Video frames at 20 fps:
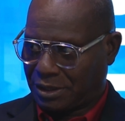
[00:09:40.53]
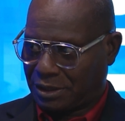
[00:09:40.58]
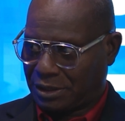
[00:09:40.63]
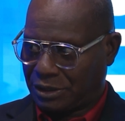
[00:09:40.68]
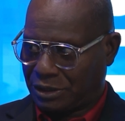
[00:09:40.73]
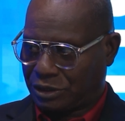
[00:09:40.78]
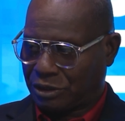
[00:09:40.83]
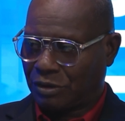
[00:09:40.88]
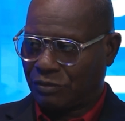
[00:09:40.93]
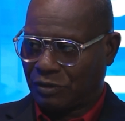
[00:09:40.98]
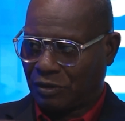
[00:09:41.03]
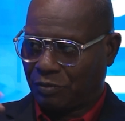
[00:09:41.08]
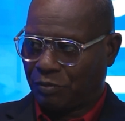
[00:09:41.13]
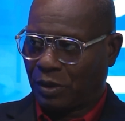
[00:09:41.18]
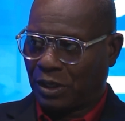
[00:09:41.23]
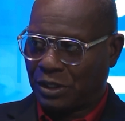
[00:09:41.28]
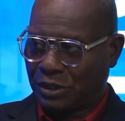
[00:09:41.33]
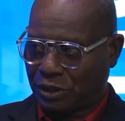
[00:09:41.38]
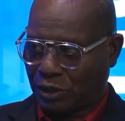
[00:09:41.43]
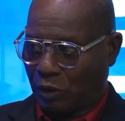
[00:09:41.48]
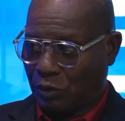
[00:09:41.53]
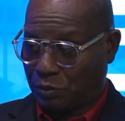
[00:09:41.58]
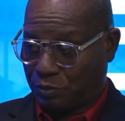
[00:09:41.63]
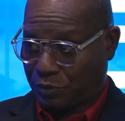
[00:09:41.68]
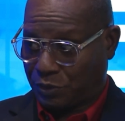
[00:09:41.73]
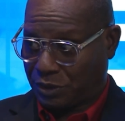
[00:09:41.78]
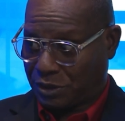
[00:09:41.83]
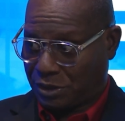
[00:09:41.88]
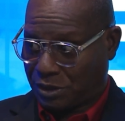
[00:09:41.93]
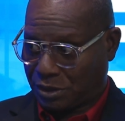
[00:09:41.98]
in terms of policy
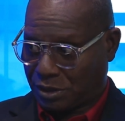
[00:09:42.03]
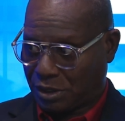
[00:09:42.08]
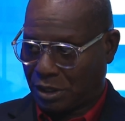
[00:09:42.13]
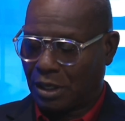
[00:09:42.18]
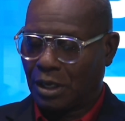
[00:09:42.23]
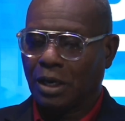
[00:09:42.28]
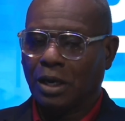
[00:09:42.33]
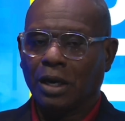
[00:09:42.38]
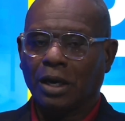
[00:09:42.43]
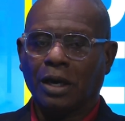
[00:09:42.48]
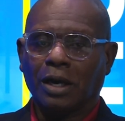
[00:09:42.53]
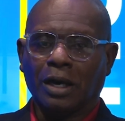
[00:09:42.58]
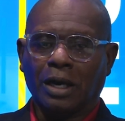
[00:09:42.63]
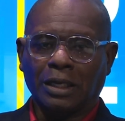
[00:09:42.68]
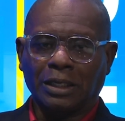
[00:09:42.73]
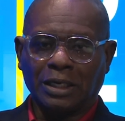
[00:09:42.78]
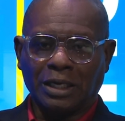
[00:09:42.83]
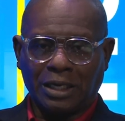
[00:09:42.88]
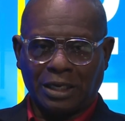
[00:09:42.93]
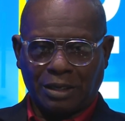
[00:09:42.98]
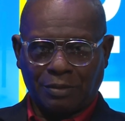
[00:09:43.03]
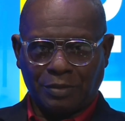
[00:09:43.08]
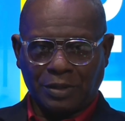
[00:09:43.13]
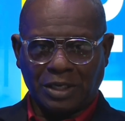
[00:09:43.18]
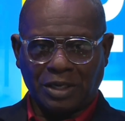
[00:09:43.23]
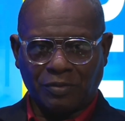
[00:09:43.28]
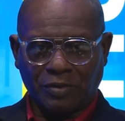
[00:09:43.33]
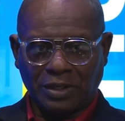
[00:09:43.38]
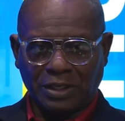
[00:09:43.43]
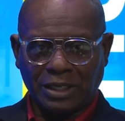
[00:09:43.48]
outputs. And let me
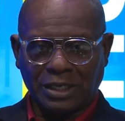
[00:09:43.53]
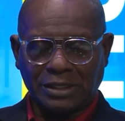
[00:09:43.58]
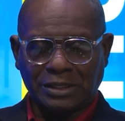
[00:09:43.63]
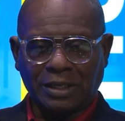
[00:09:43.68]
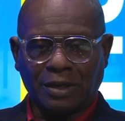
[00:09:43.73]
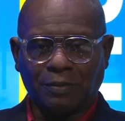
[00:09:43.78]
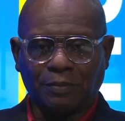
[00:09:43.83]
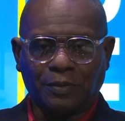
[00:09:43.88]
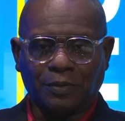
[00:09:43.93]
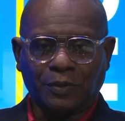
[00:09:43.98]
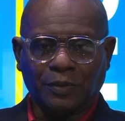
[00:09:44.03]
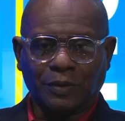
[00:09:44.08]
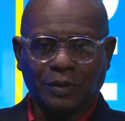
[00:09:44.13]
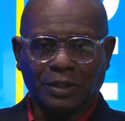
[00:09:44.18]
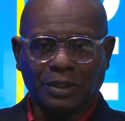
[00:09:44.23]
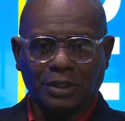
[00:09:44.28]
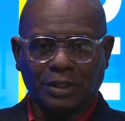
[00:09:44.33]
give an example.